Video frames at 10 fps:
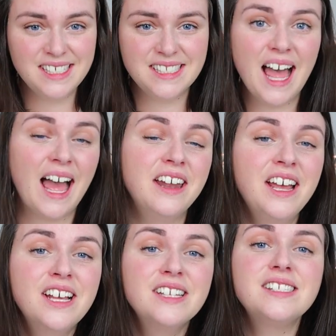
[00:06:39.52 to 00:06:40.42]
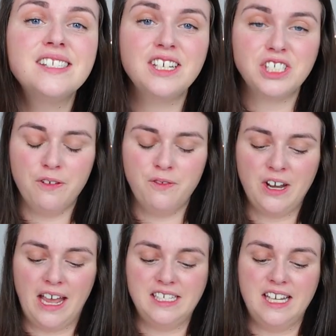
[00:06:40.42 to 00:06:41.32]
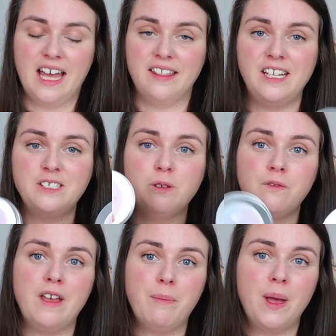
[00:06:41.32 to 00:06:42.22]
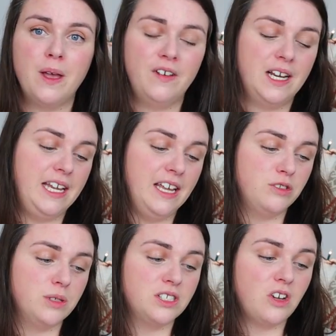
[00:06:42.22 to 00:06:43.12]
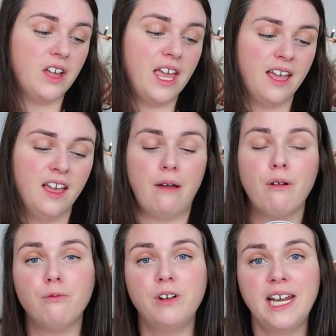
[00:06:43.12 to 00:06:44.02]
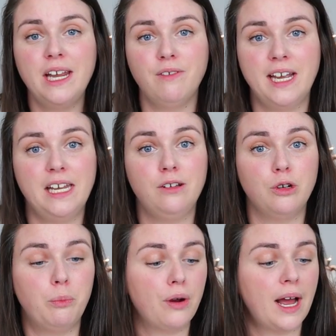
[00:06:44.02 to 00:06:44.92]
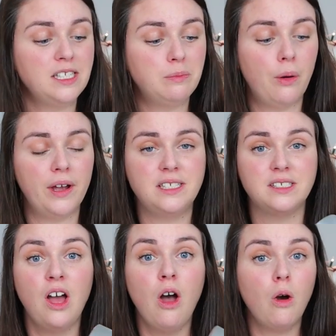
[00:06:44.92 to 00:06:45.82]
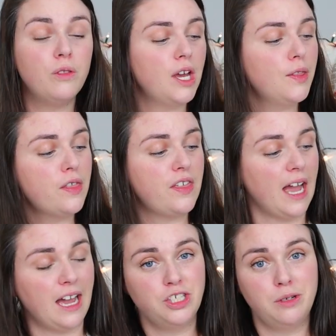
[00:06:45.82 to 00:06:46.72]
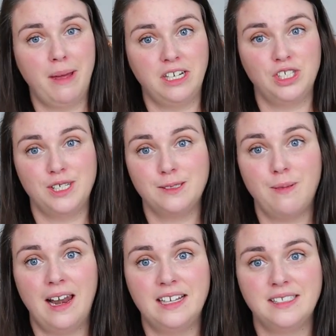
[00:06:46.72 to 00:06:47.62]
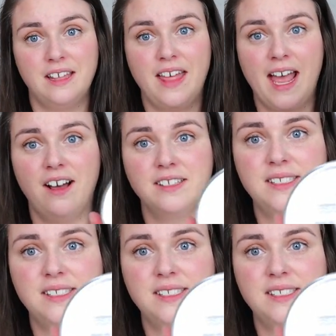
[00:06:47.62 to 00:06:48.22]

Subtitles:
is that? Such a fun idea. These would fit perfectly into a stocking. They're a really, really good price point. Oh, the other thing I should mention as well is that they are